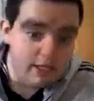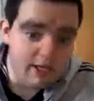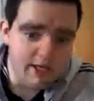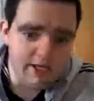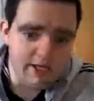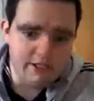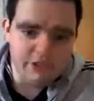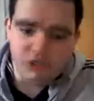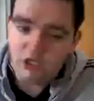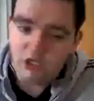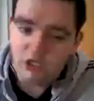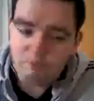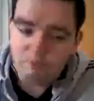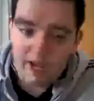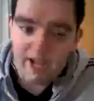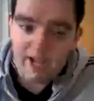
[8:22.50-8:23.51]
Cheap
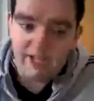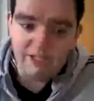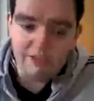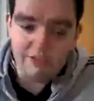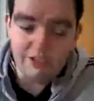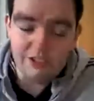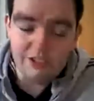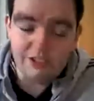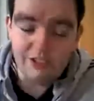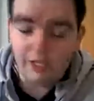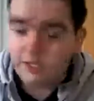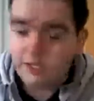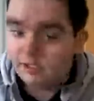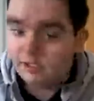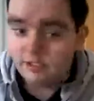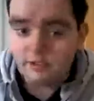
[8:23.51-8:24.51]
and
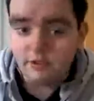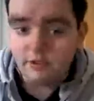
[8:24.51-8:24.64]
nice.